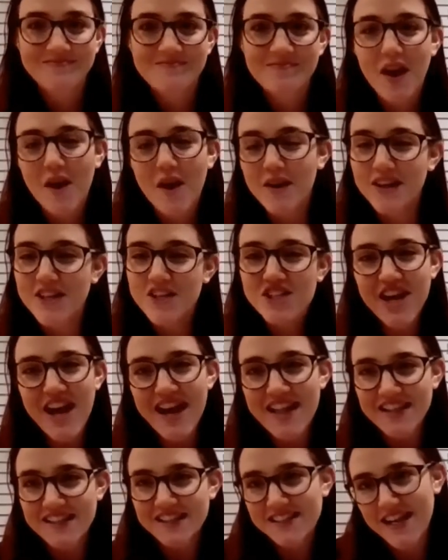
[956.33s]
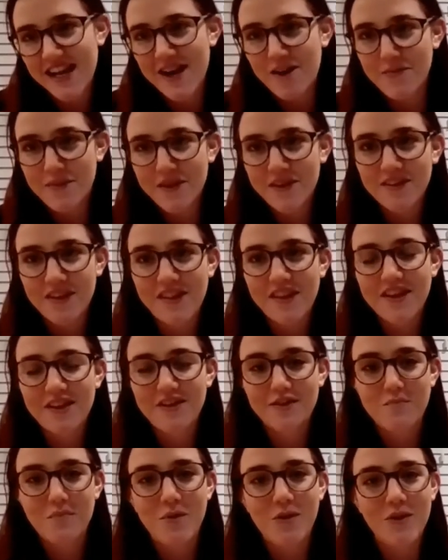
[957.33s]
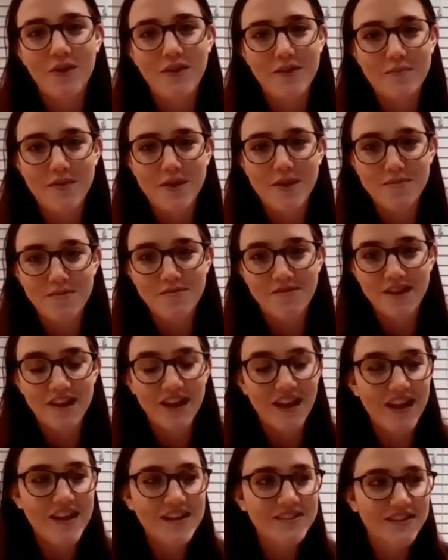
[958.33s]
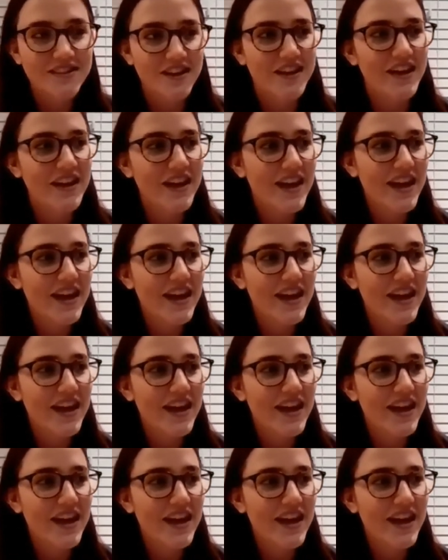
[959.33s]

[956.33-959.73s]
going to share this now, because I think it's important that people realize, like,